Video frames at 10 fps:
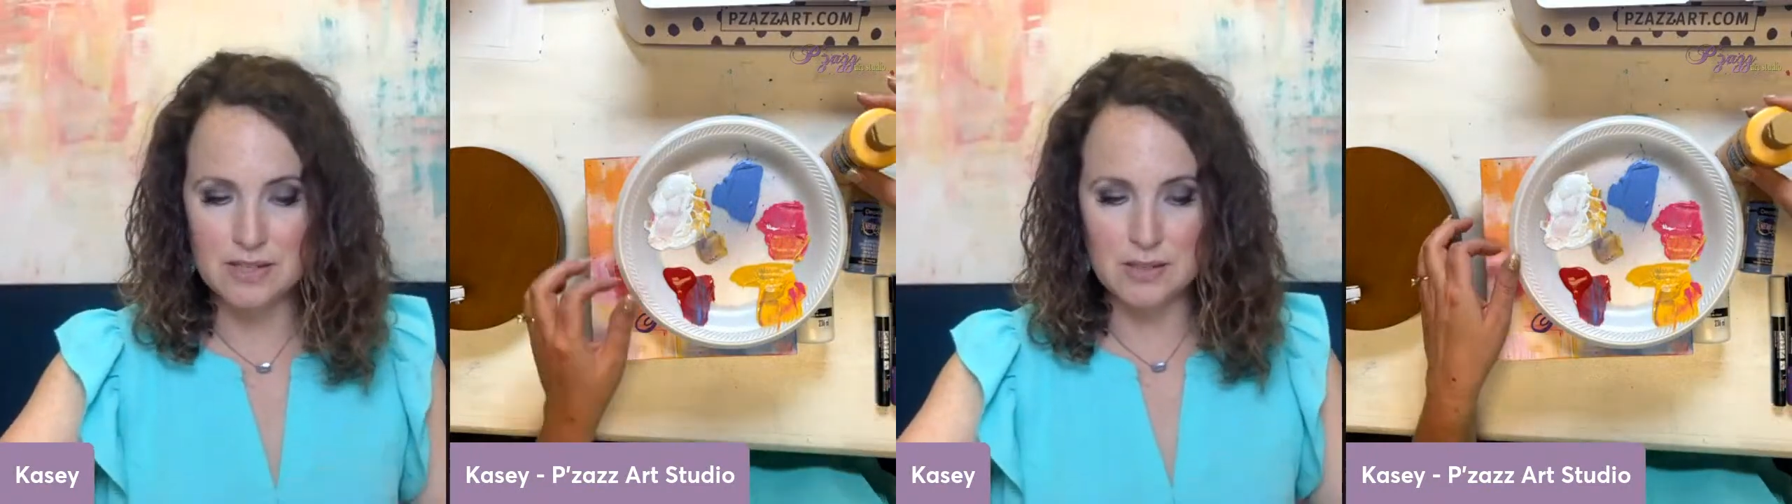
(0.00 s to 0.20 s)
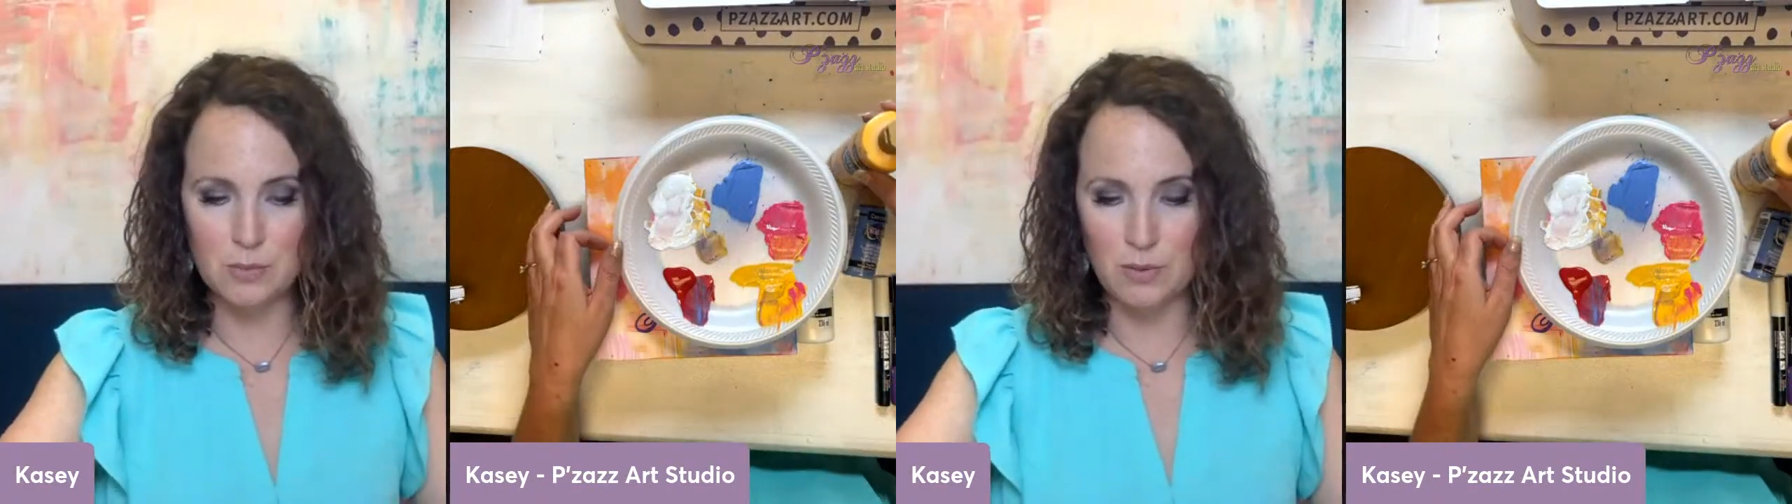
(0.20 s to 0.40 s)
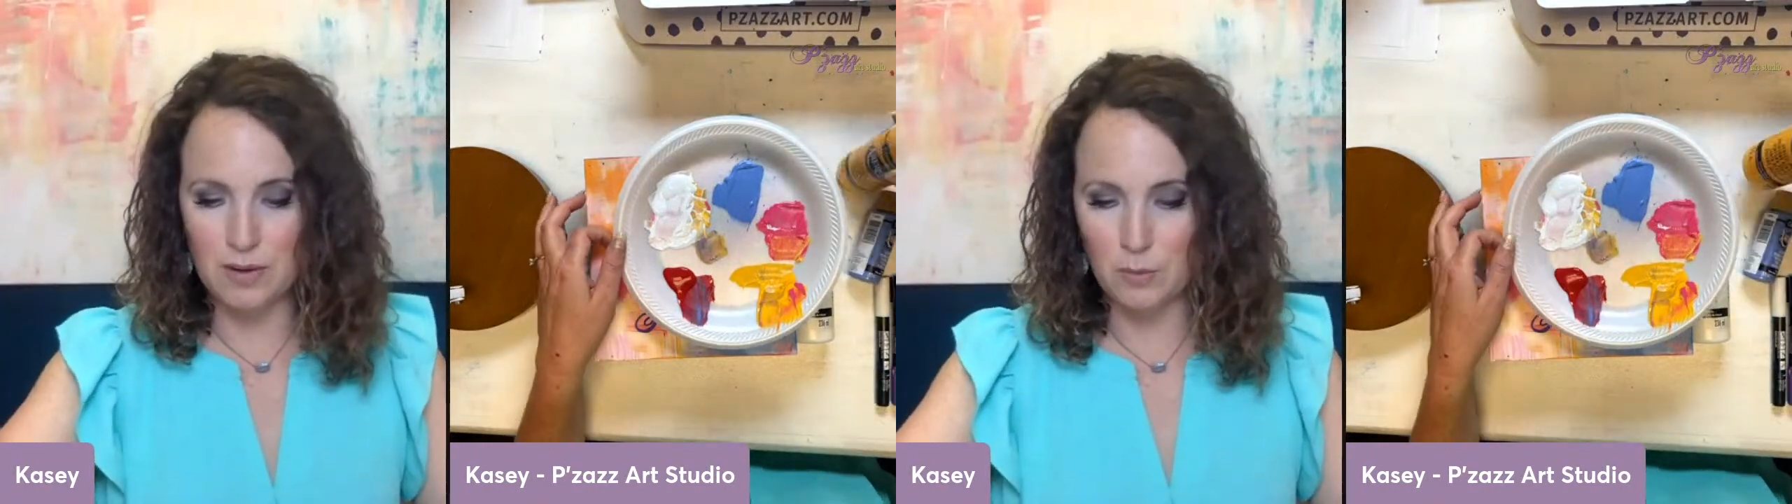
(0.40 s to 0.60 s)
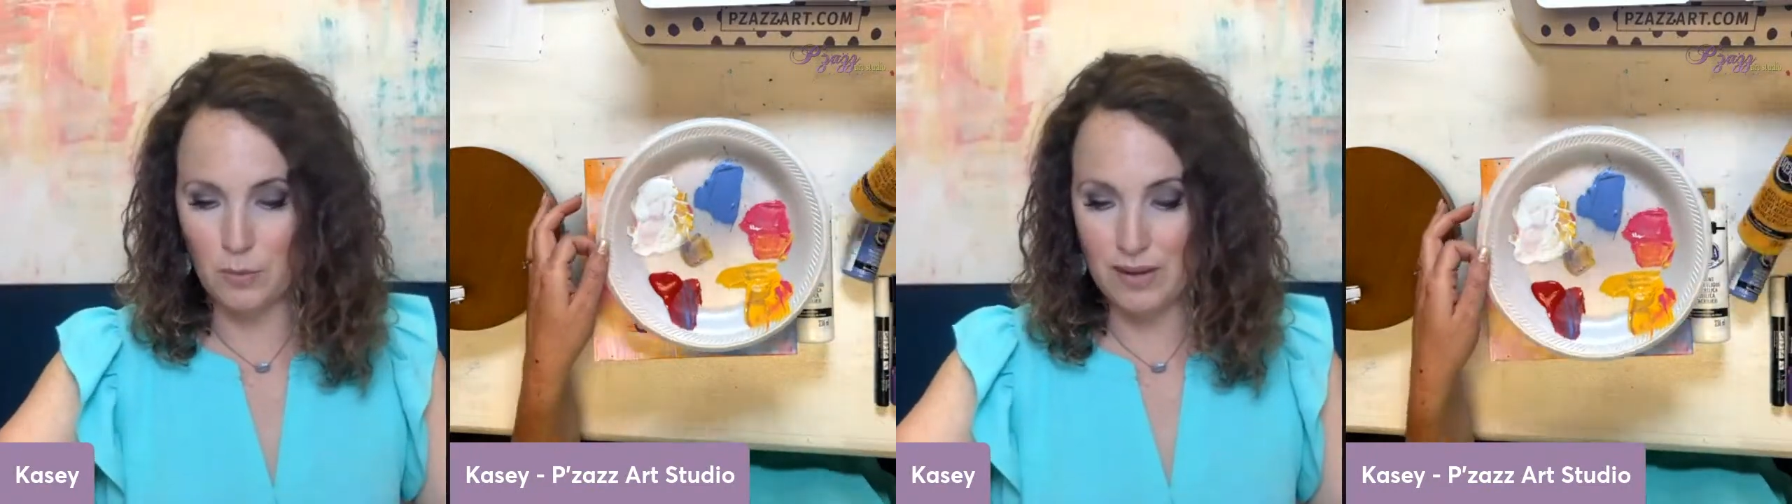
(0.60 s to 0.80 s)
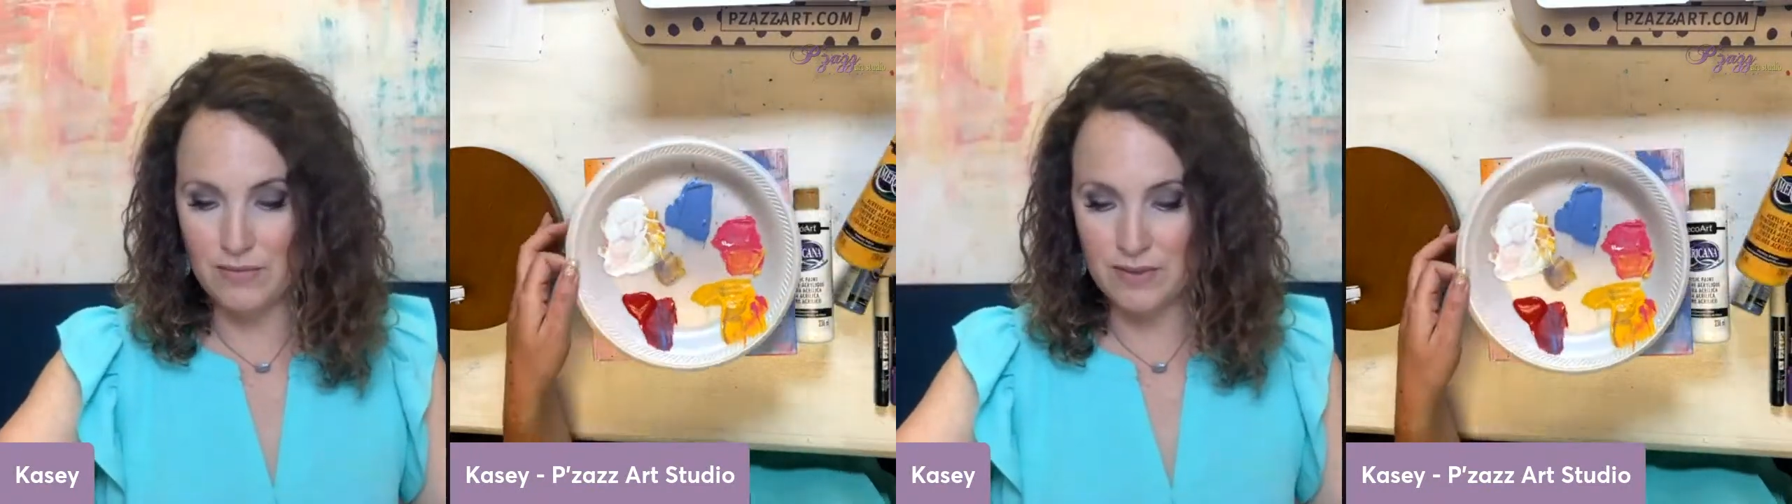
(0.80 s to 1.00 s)
is what
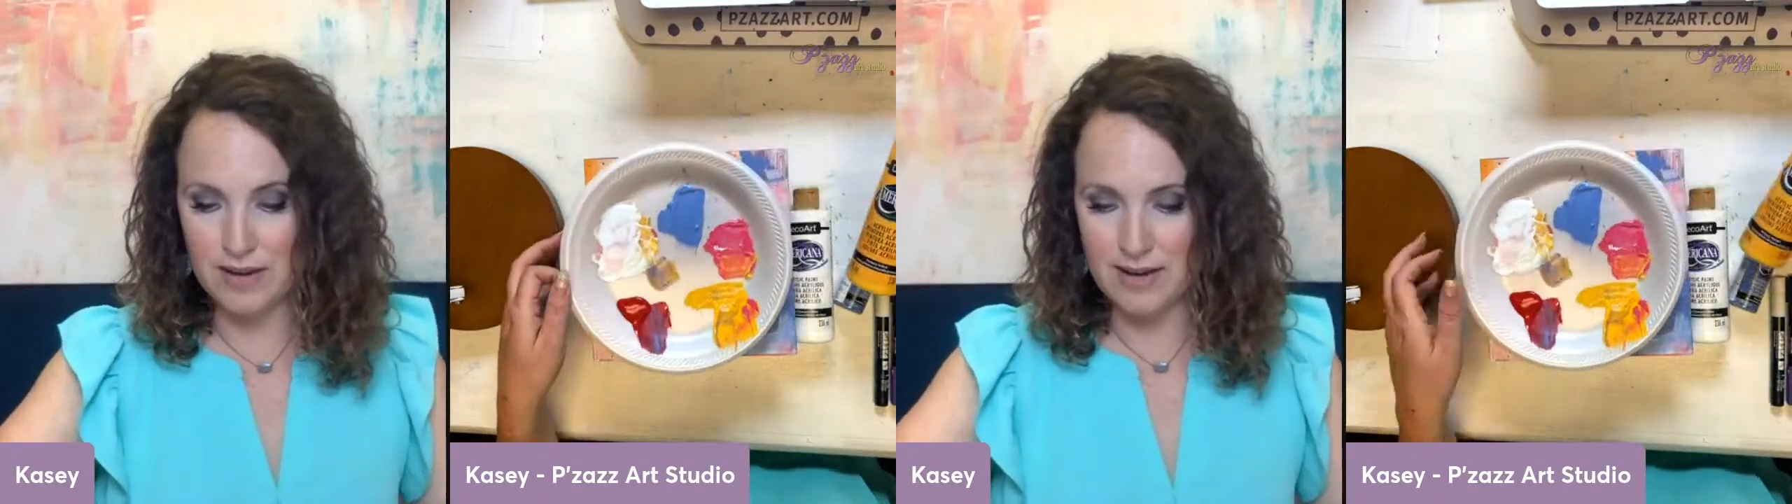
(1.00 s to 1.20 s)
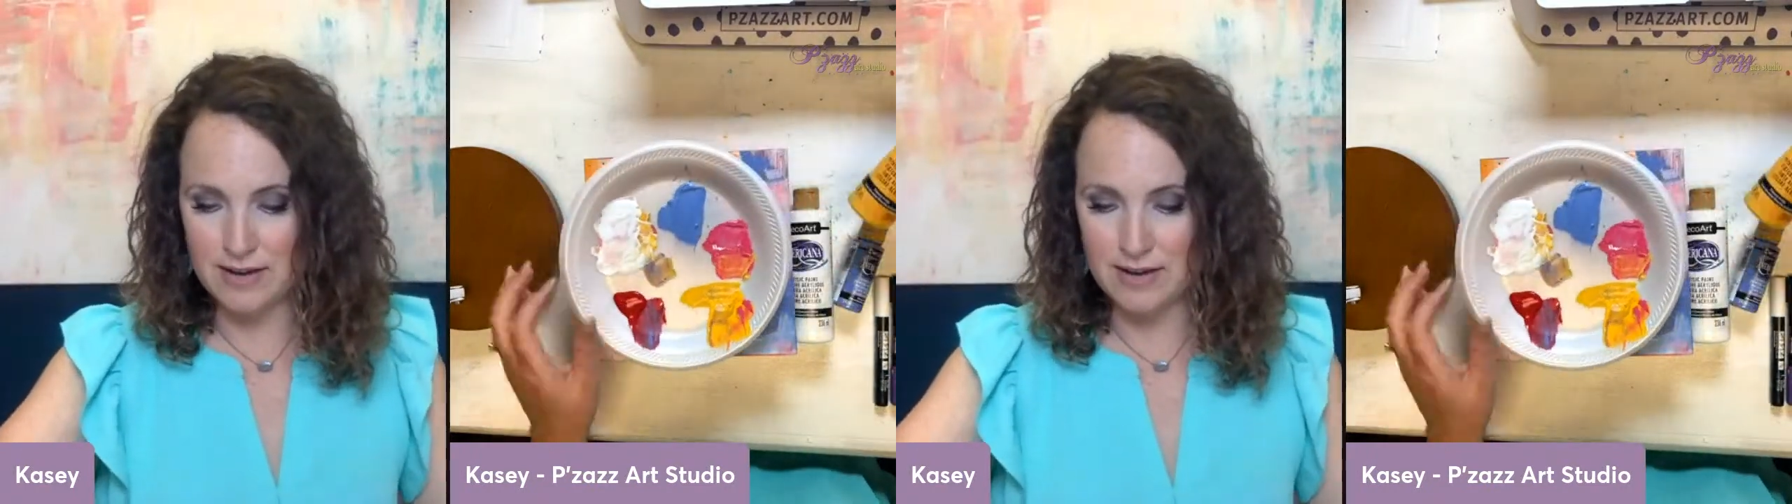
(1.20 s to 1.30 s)
we've got